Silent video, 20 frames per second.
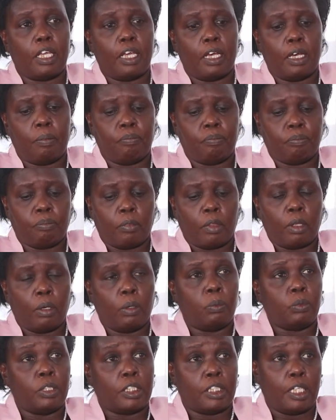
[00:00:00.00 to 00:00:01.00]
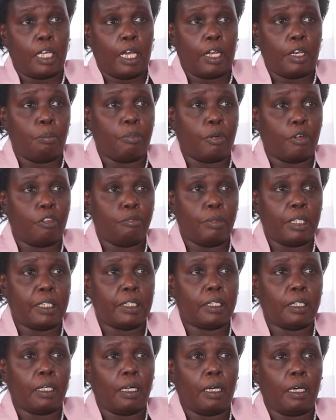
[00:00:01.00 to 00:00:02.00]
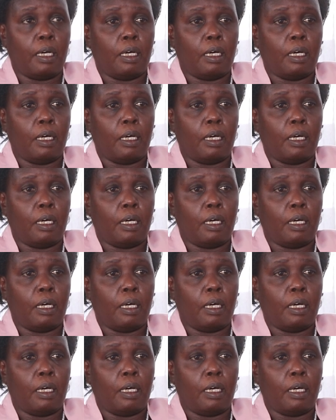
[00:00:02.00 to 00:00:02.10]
year, we see an improvement.